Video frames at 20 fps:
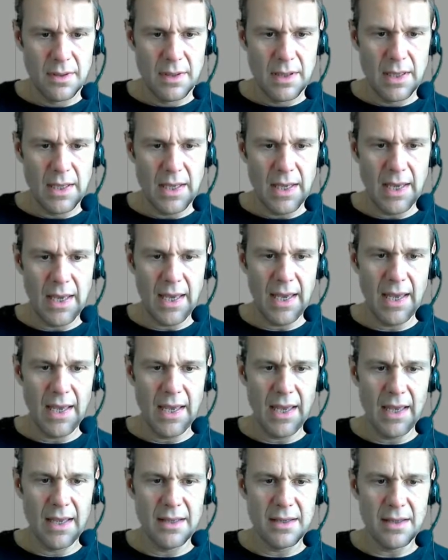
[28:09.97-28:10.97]

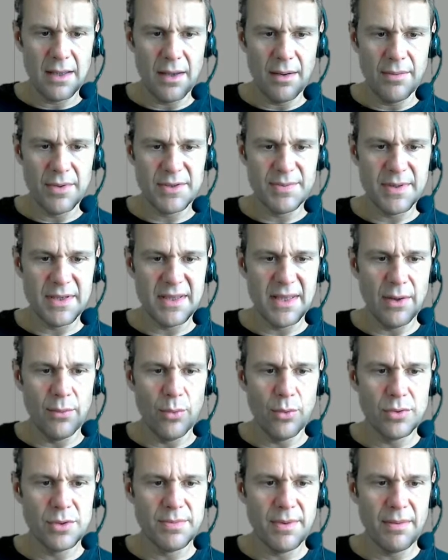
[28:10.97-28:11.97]
And I'm expecting that
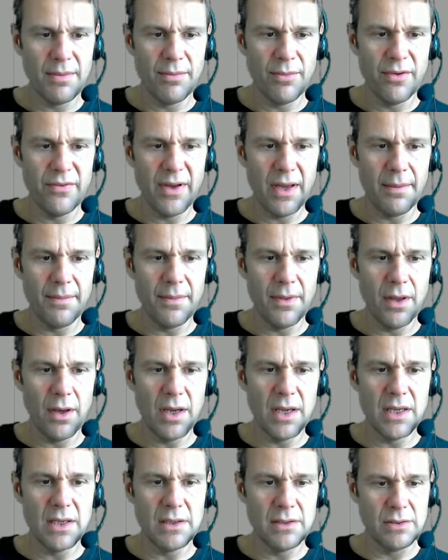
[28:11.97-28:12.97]
wall to maybe move up.
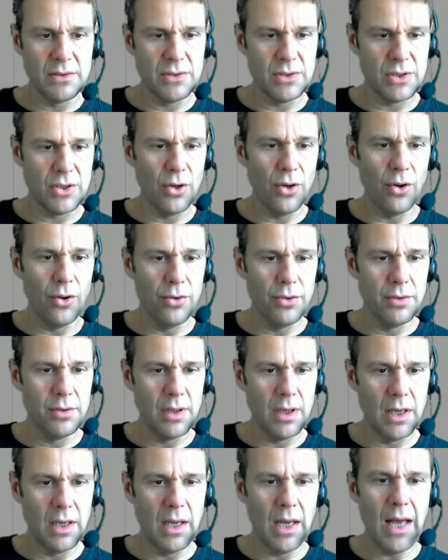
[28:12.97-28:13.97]
It's gone
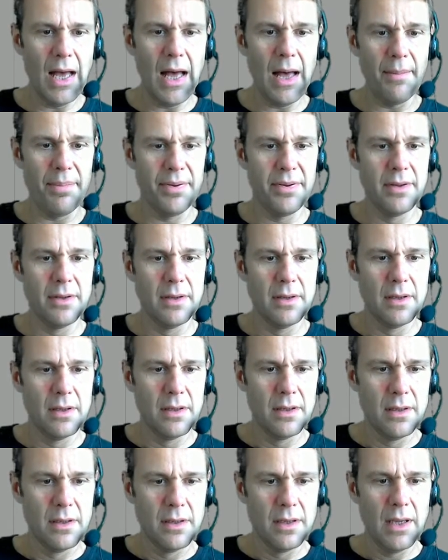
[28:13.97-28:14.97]
up.
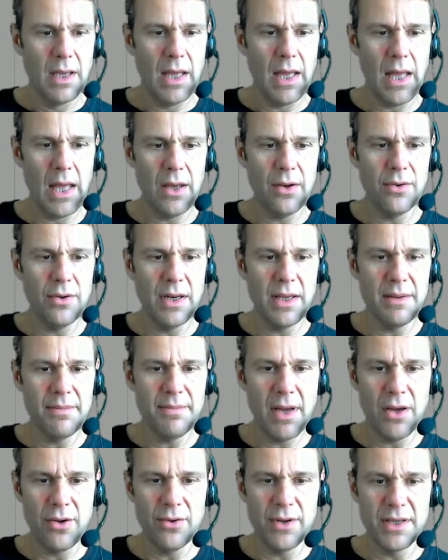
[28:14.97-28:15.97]
Holy
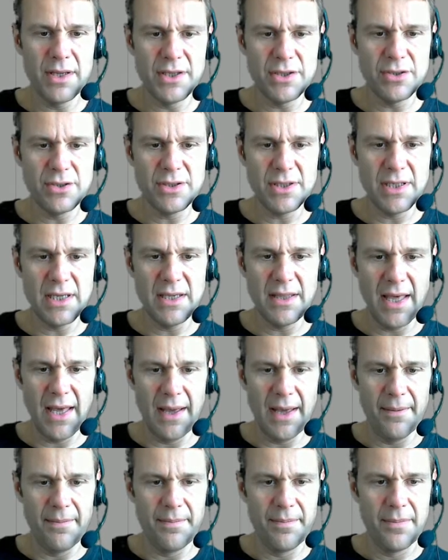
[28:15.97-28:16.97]
moly, did you see
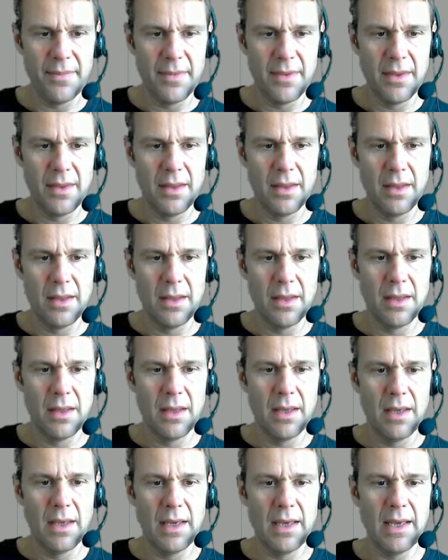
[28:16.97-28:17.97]
that?
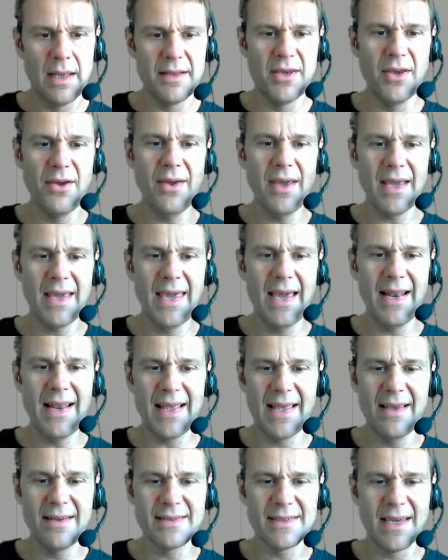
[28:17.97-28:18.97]
And do it again,
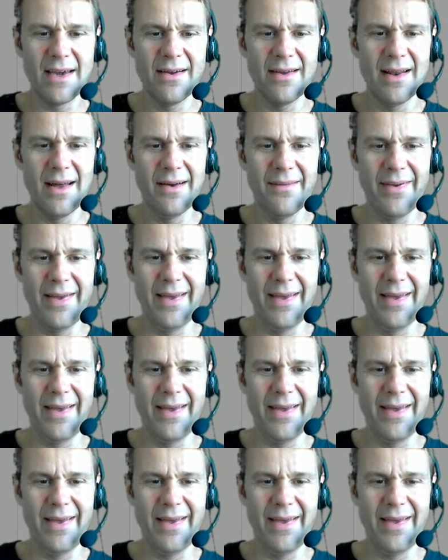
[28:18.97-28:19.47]
it keeps going up.